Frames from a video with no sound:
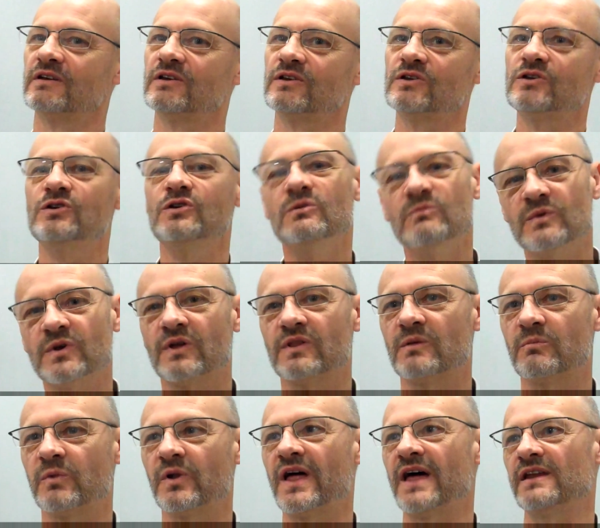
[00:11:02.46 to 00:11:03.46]
human on the
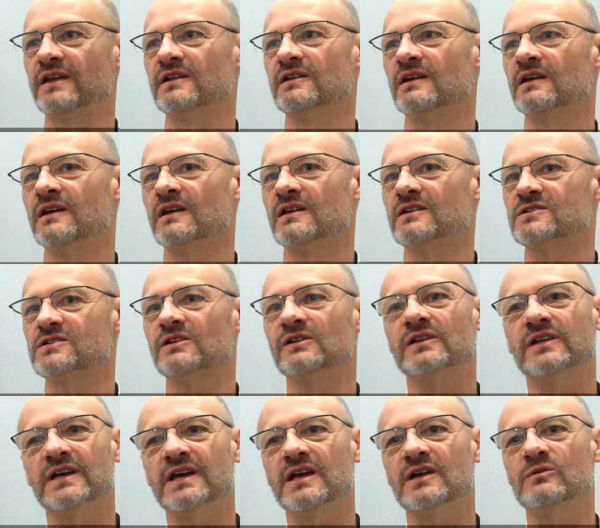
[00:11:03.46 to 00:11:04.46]
planet to
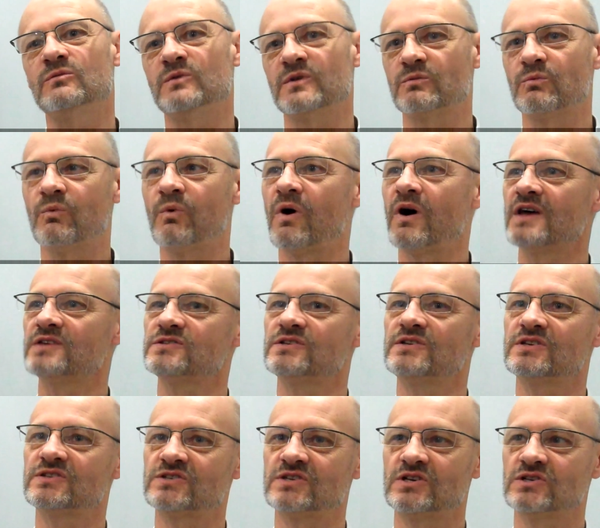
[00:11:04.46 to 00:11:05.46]
lead with wiser
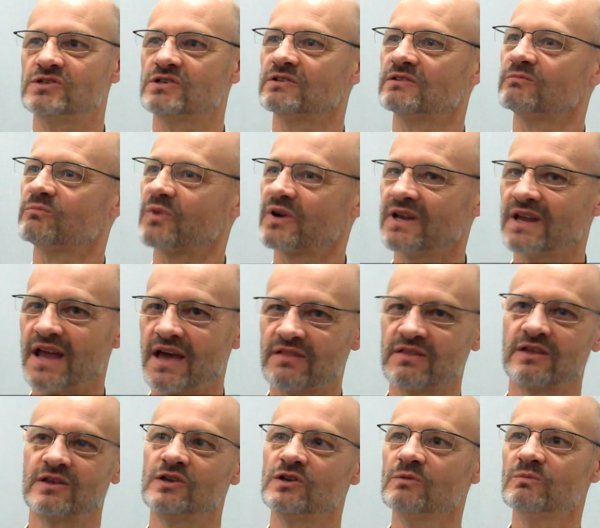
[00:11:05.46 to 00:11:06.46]
decision, bringing out
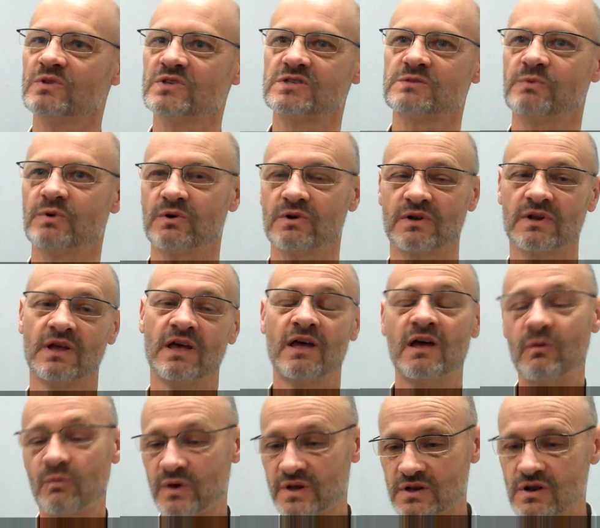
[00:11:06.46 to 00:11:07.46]
the human spirit,
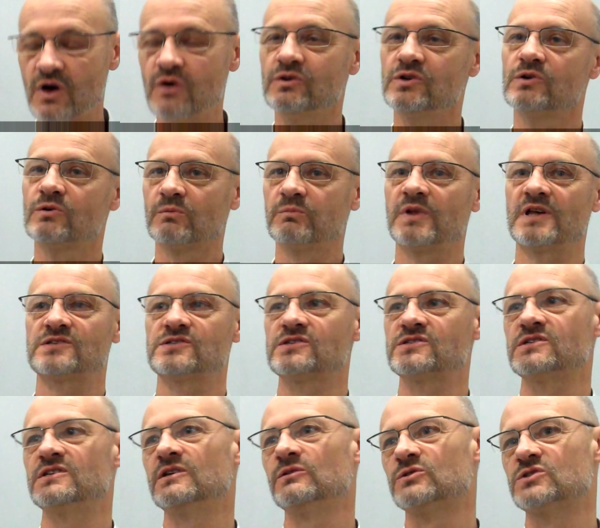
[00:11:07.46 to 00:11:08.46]
we know
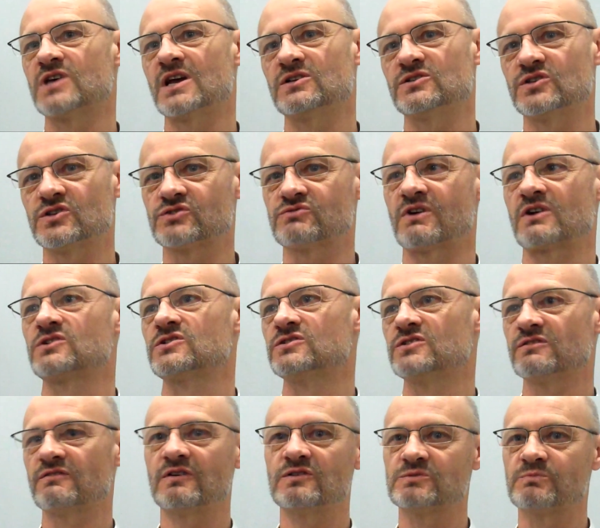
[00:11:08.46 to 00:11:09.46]
neuroplasticity will change the structures
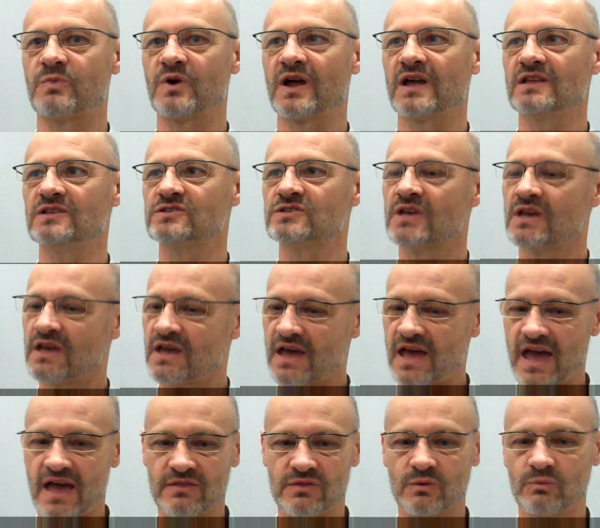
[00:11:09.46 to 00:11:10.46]
of those brains
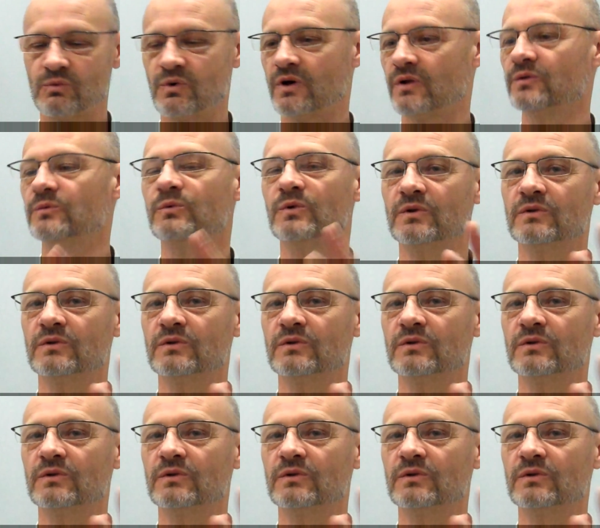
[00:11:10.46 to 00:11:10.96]
and the world